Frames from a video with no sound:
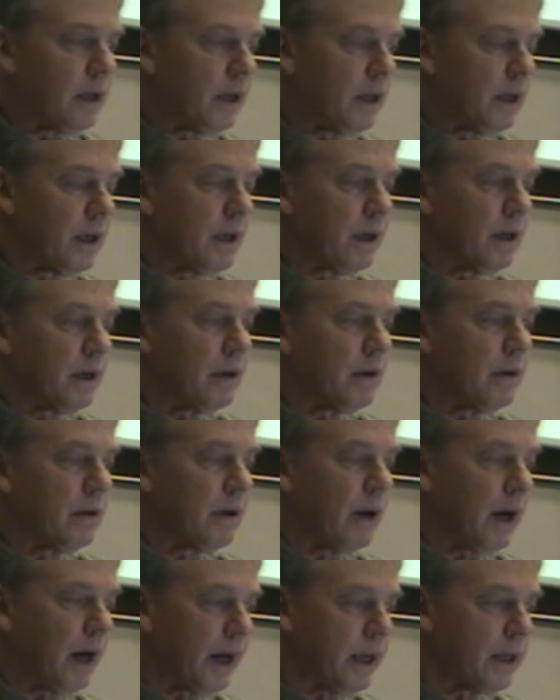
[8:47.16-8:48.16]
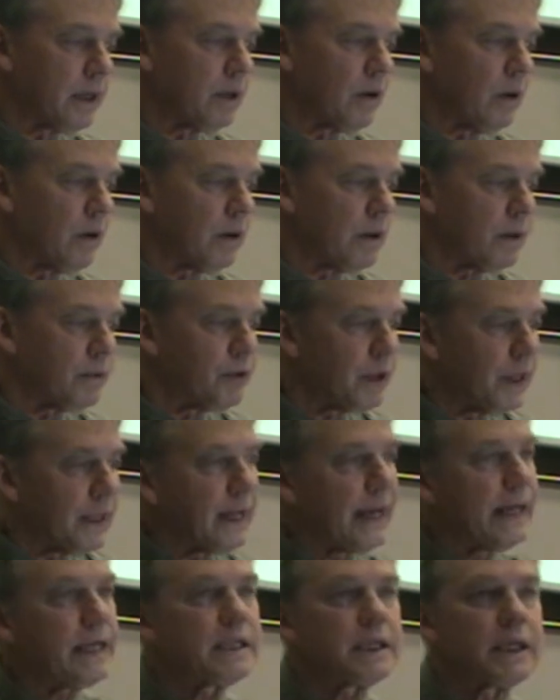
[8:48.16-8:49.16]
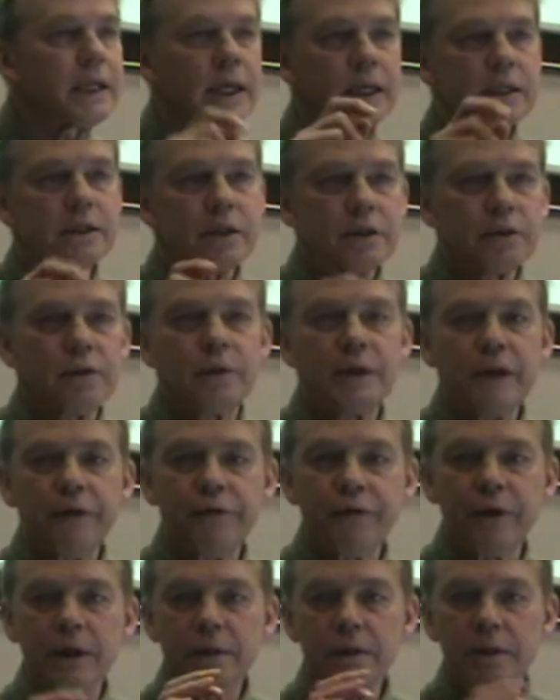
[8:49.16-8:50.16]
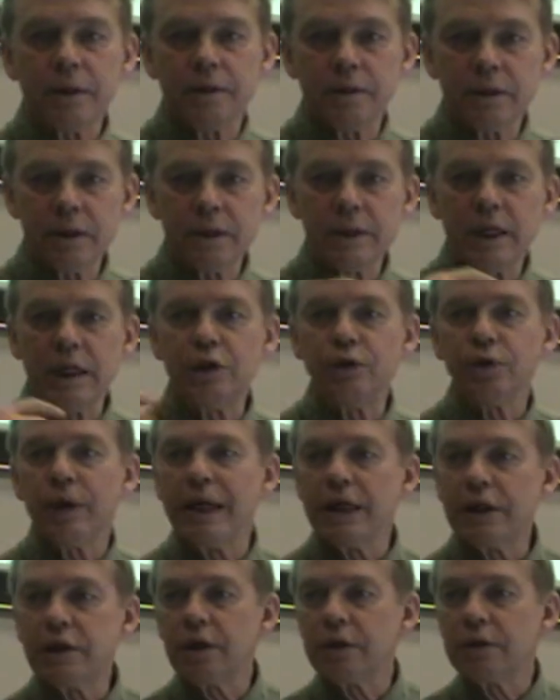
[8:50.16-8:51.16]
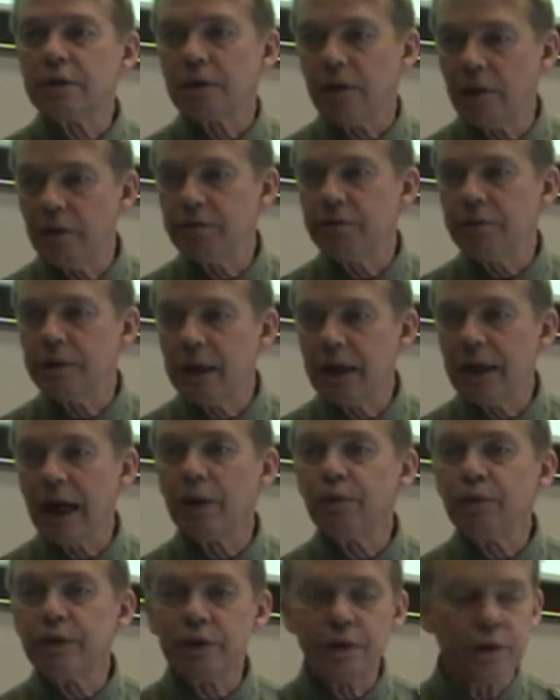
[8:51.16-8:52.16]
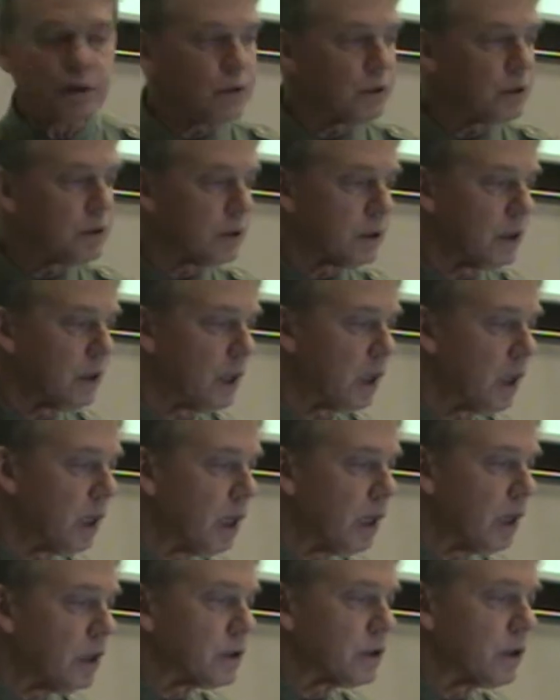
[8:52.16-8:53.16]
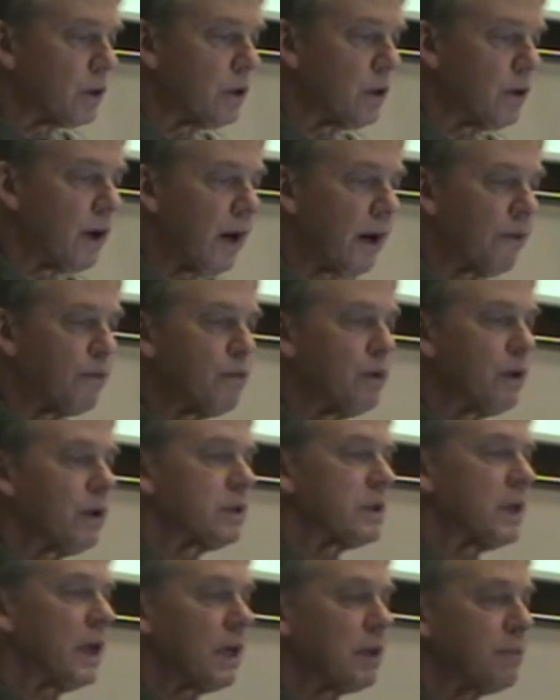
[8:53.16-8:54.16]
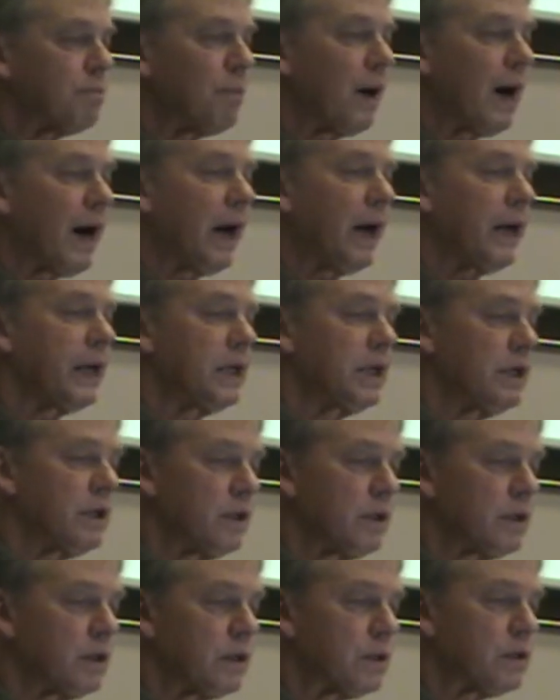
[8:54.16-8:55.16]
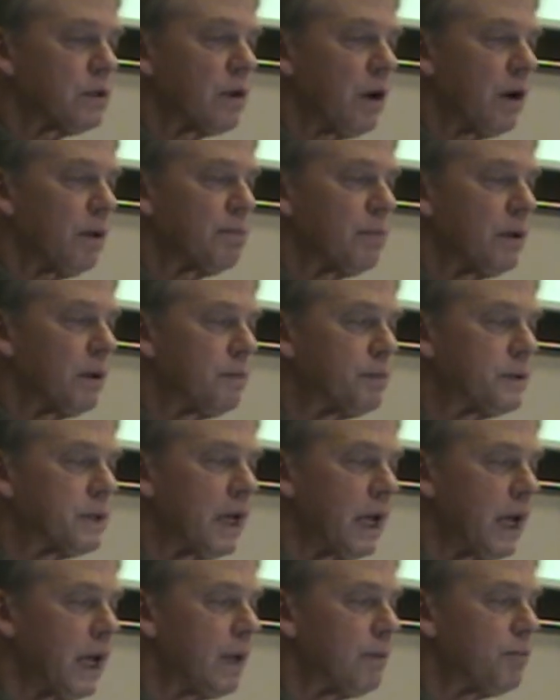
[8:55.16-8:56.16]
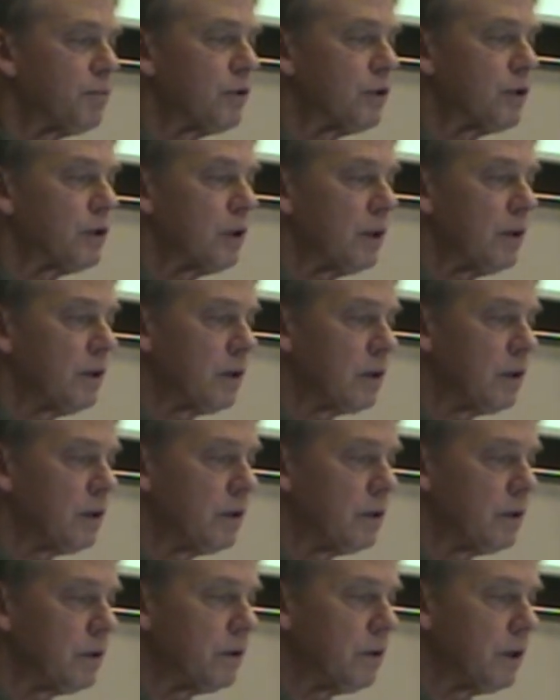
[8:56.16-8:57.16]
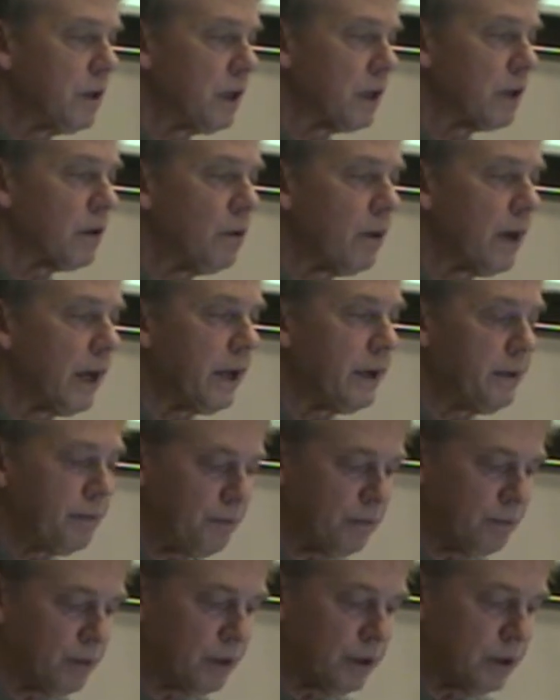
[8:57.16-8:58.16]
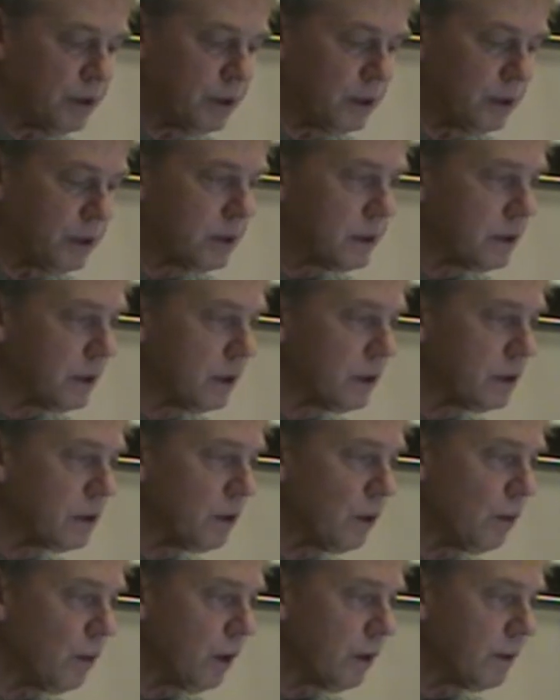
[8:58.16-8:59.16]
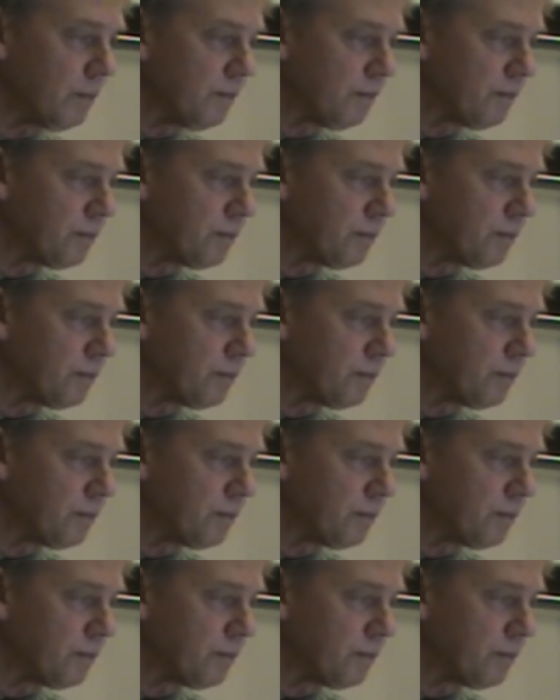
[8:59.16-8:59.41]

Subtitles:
and relating it to different situations of language use. So you have words like buy, shop, obtain, procure, acquire, purchase, and so on.